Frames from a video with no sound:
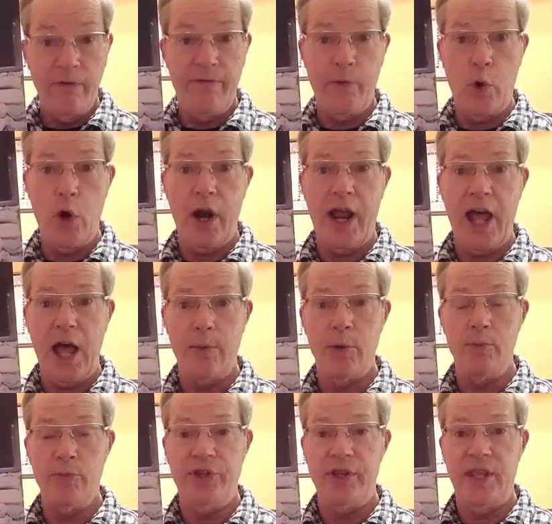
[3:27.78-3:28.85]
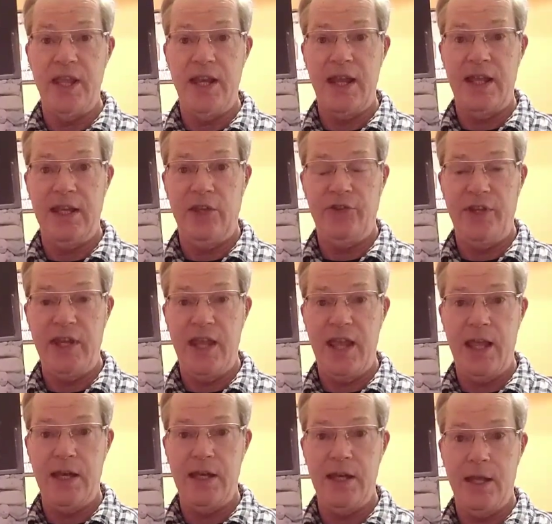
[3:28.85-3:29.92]
four albums, and then I guess he
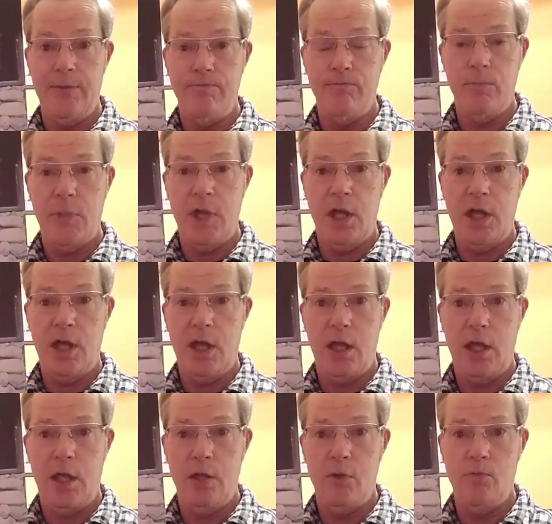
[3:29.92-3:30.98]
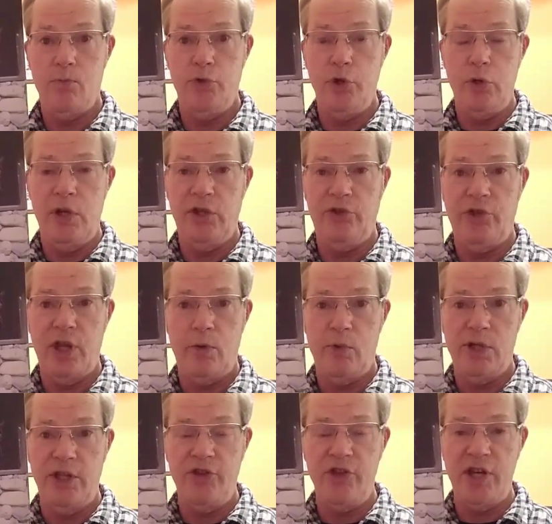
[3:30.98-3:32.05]
had, uh, uh, due to his uh,
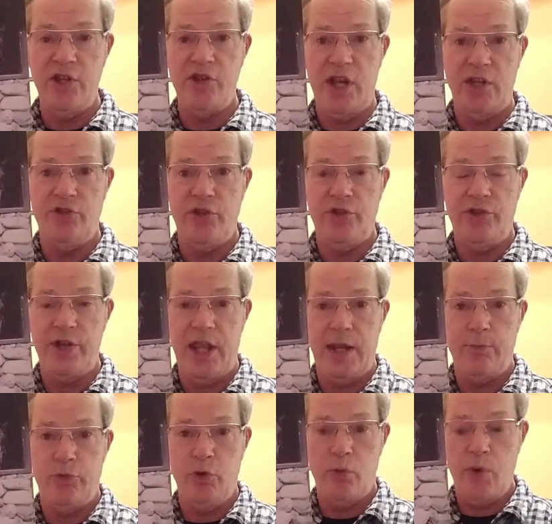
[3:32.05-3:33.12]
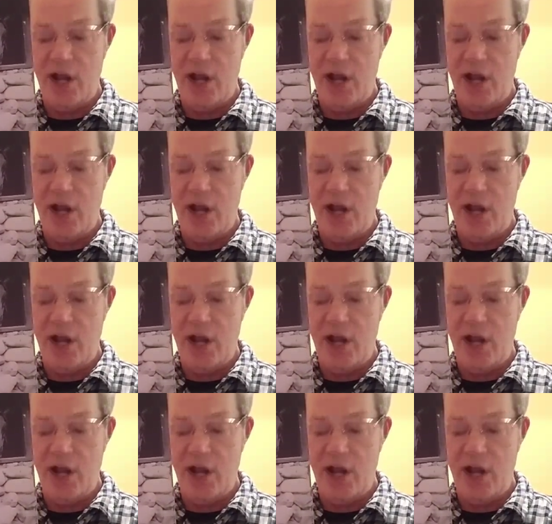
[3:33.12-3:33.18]
religion, he changed his name to